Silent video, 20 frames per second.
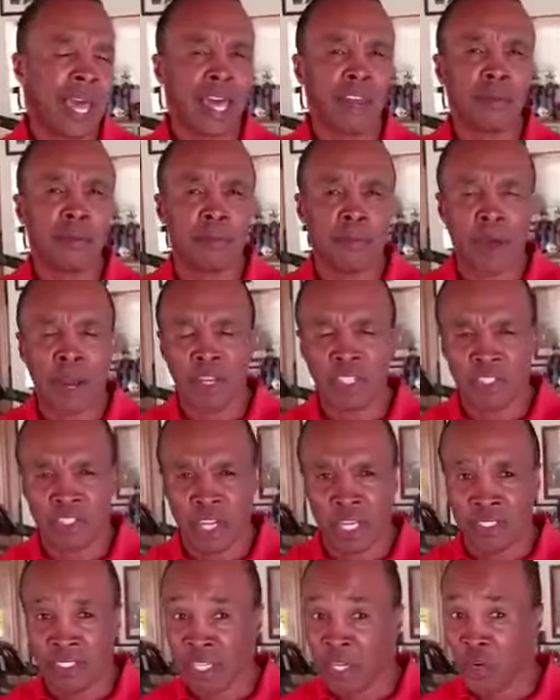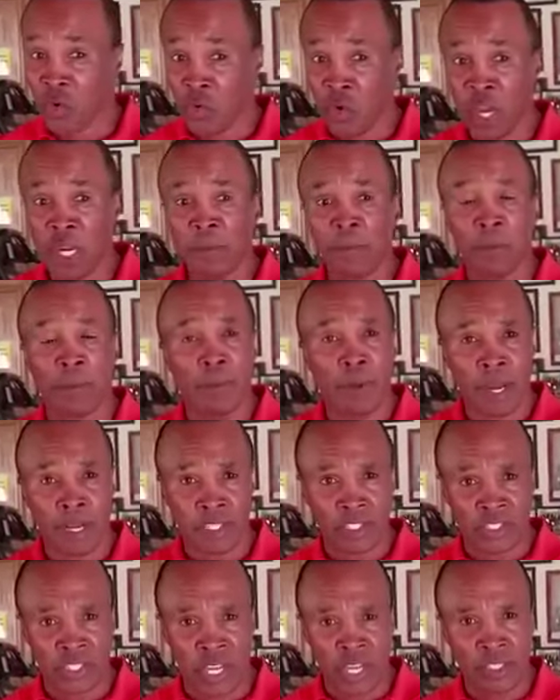lot of body shots, incredible
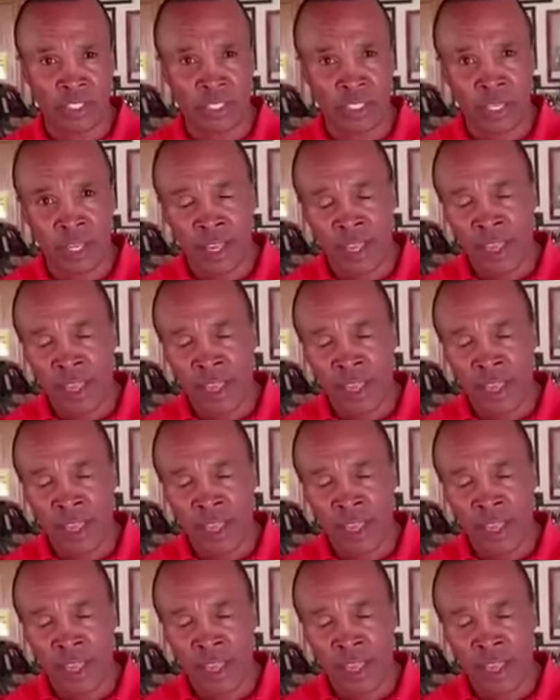body shots,